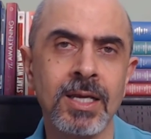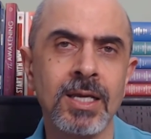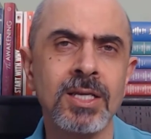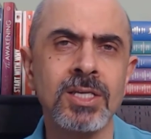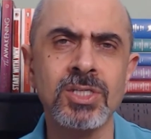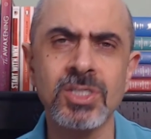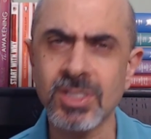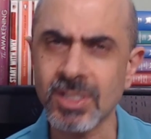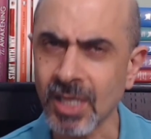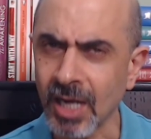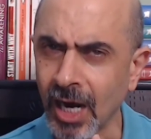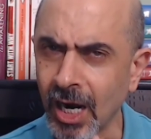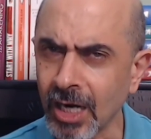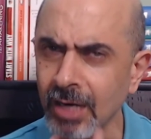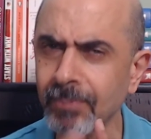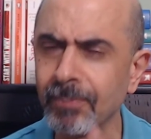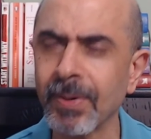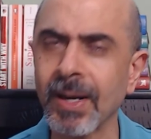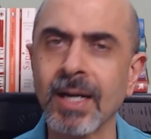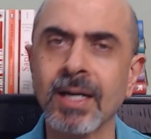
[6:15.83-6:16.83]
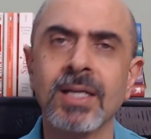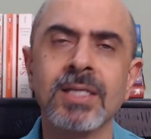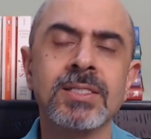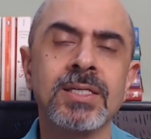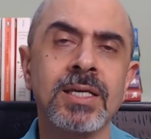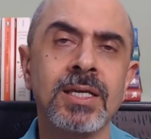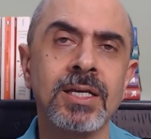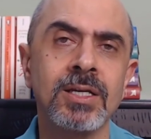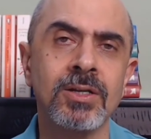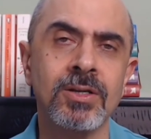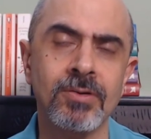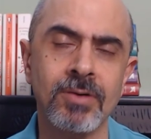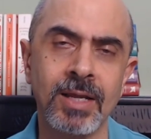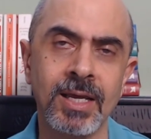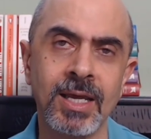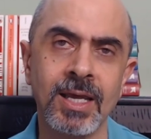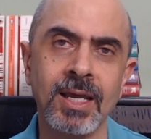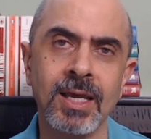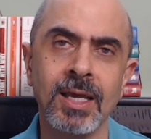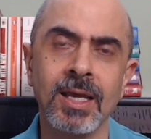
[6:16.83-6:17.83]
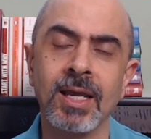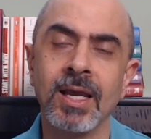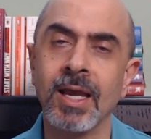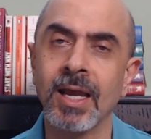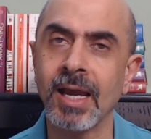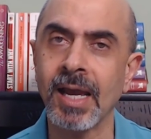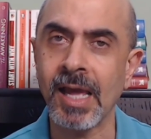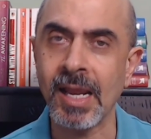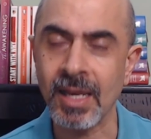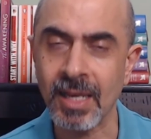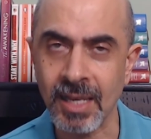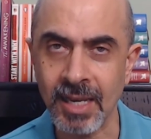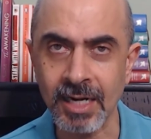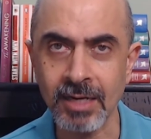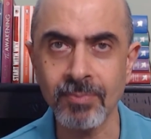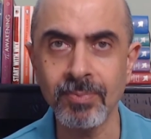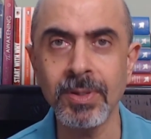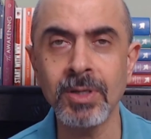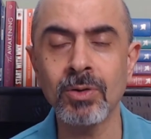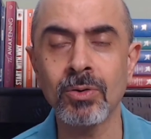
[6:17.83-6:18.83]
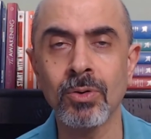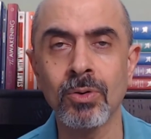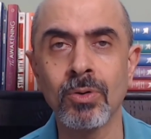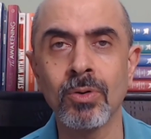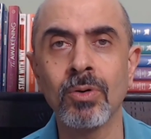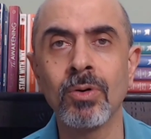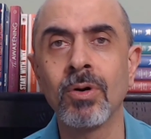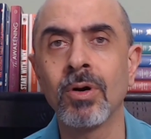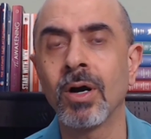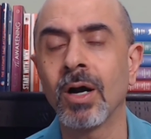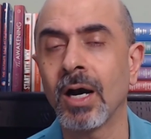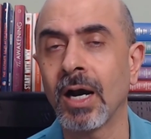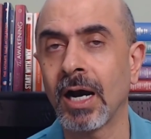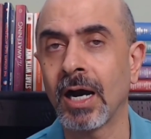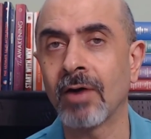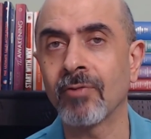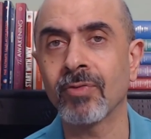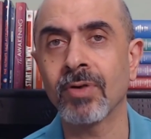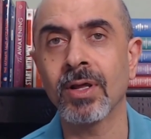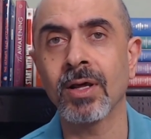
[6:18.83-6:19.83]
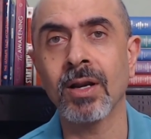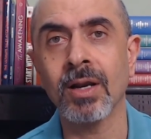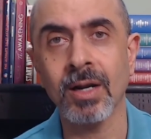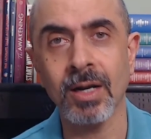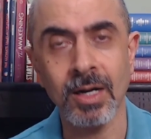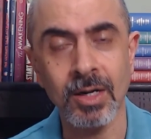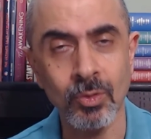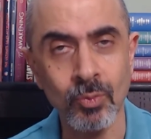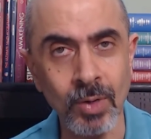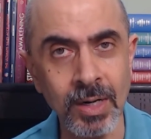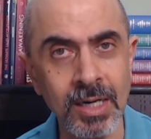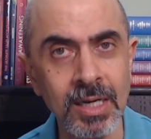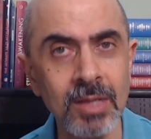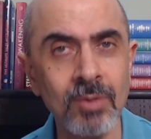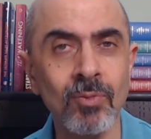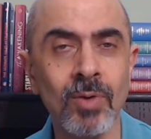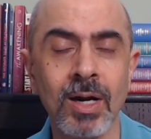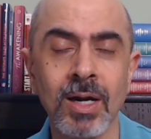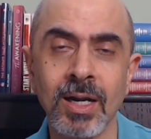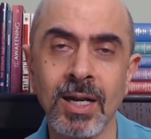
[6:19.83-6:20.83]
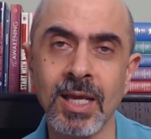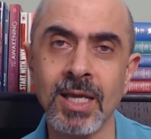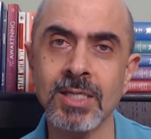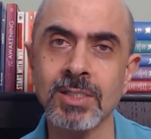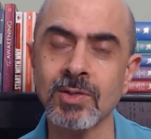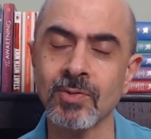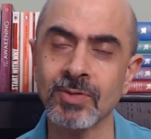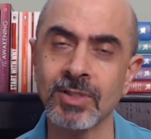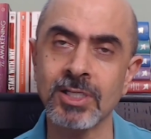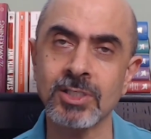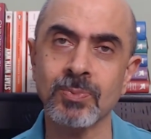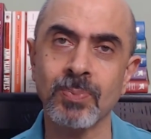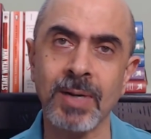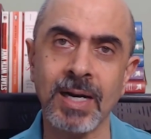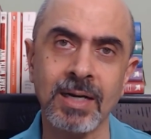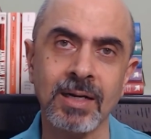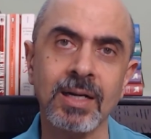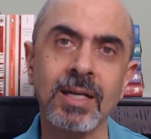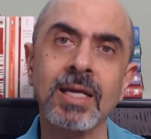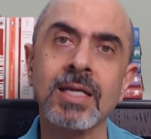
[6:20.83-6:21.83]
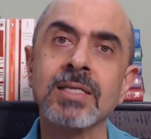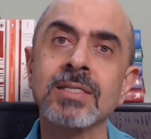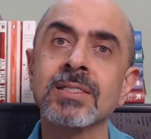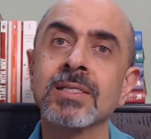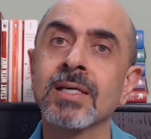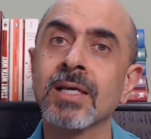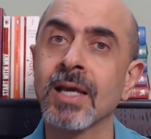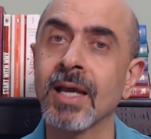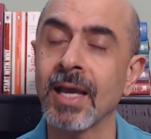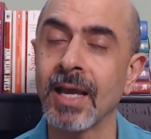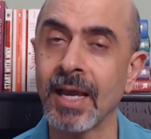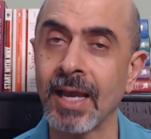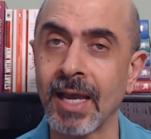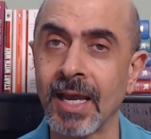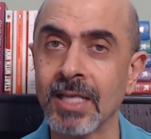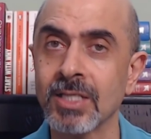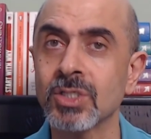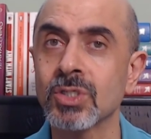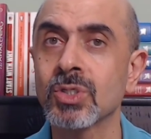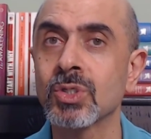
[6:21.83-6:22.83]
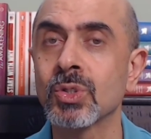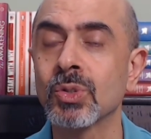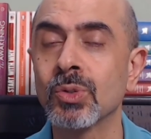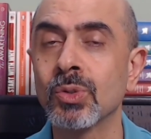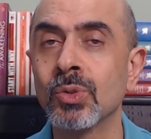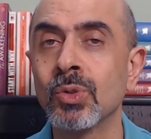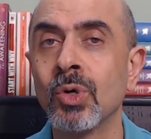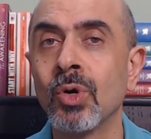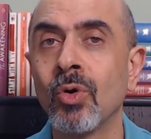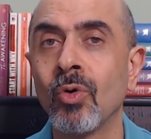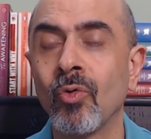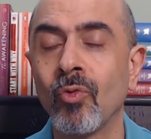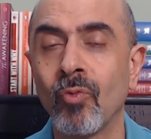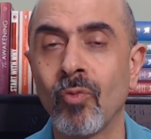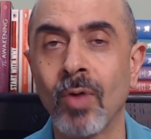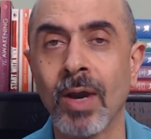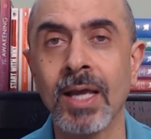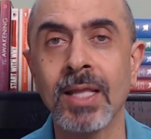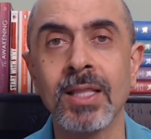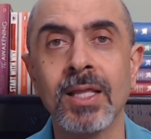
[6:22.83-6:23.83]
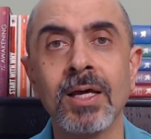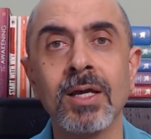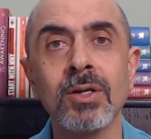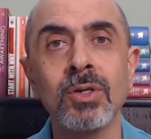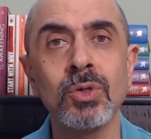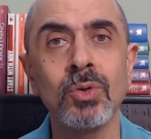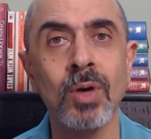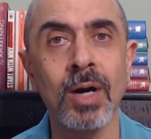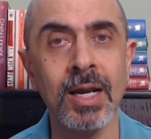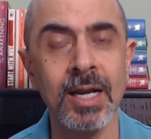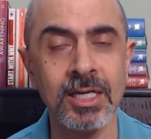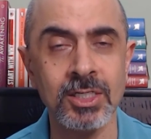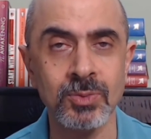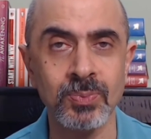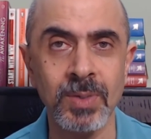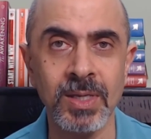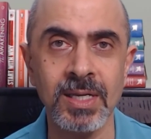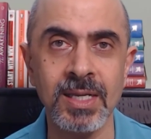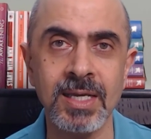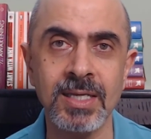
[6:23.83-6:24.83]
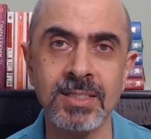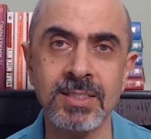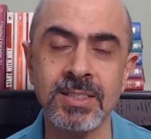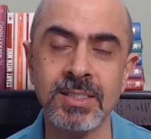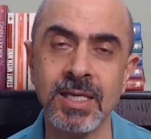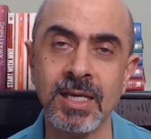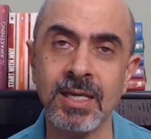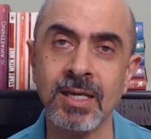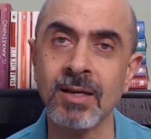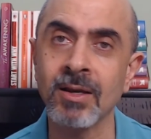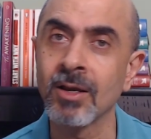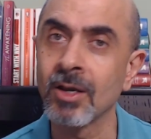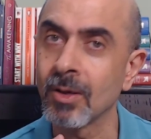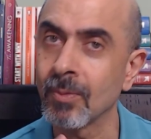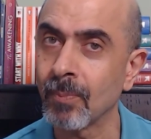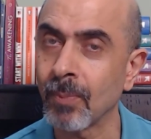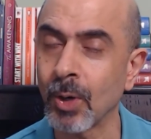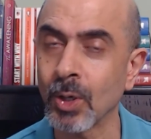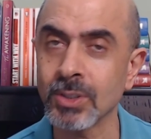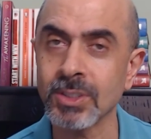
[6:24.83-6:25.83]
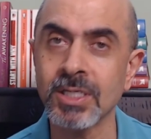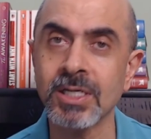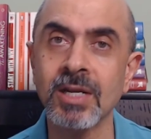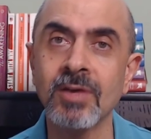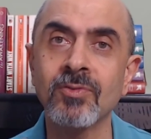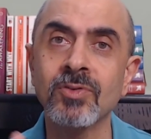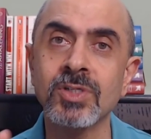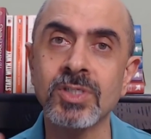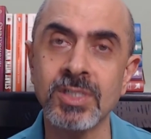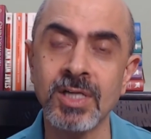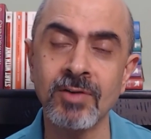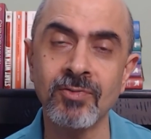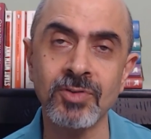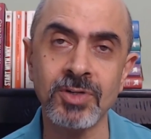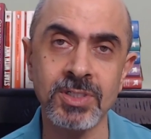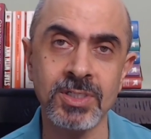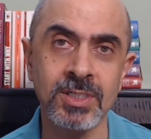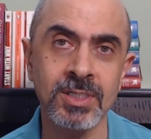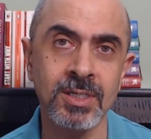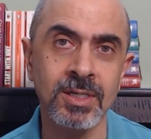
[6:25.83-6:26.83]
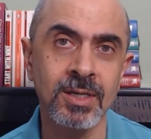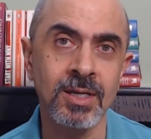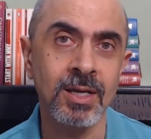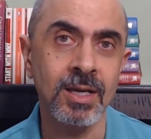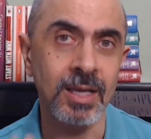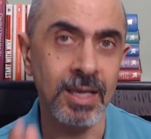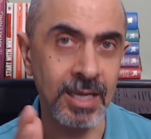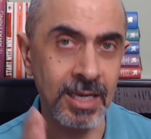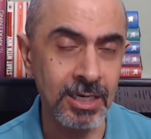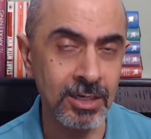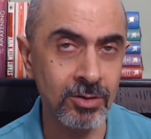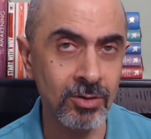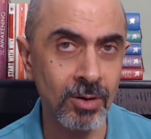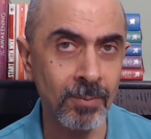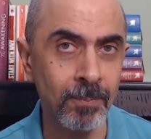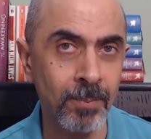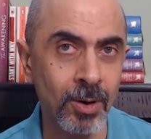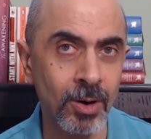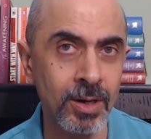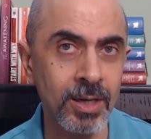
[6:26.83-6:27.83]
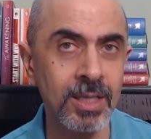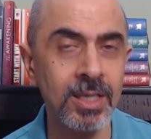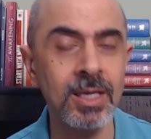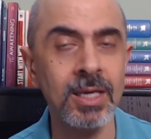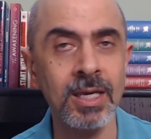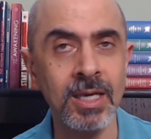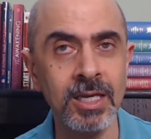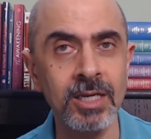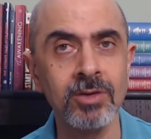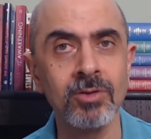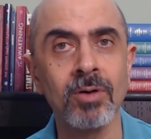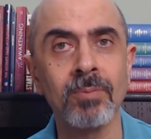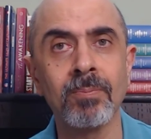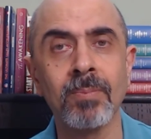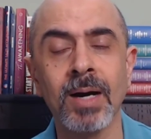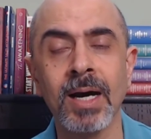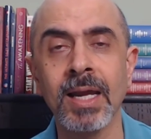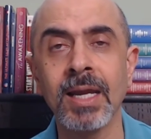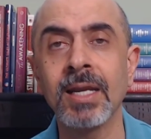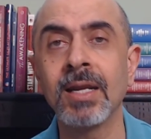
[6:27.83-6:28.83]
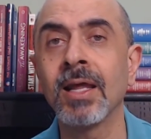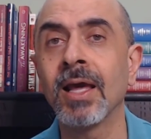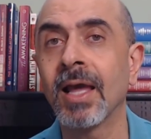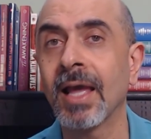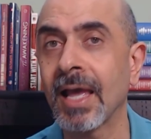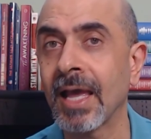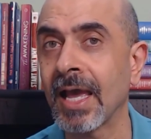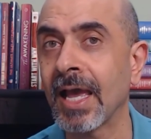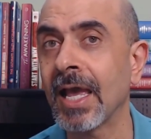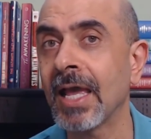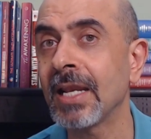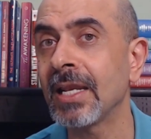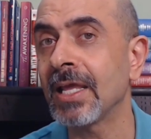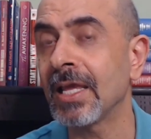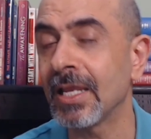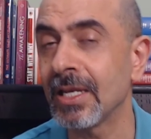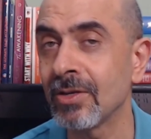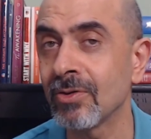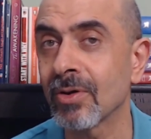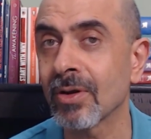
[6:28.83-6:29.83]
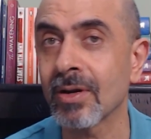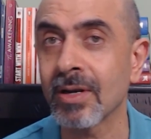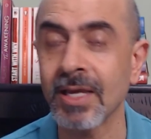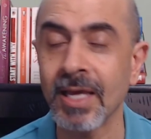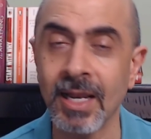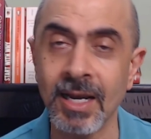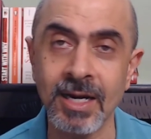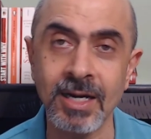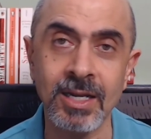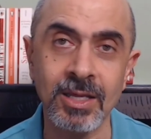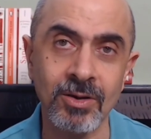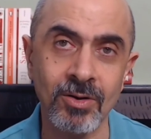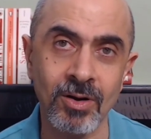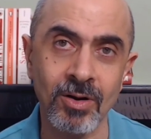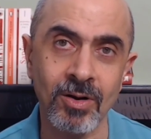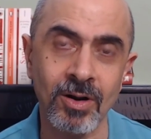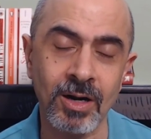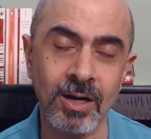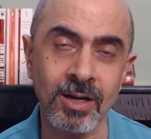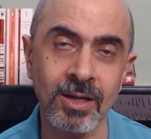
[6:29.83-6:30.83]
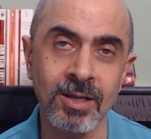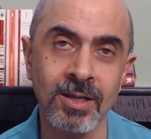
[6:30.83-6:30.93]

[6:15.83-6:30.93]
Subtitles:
Start practicing it today and let me know after 21 days of this practice as to whether you are experiencing positive shifts in your body, in your mind, and in your reality or not.